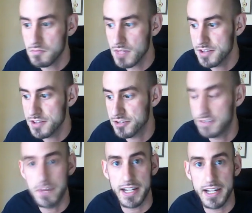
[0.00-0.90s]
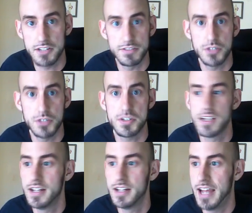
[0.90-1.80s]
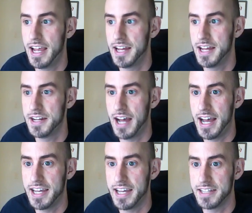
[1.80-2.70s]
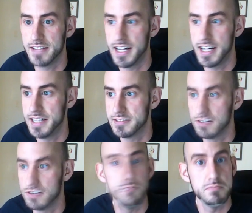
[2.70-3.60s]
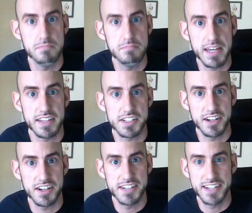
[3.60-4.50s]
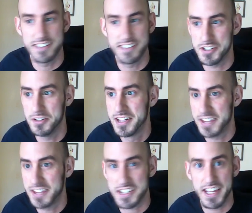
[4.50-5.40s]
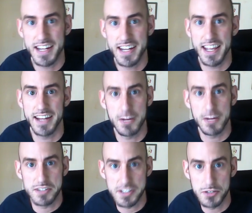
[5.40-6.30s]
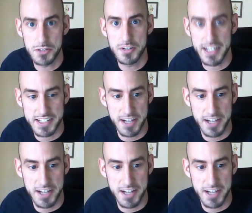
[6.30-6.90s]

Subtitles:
your feedback and your views, and I love making this content. So thanks again, and I will see you next time.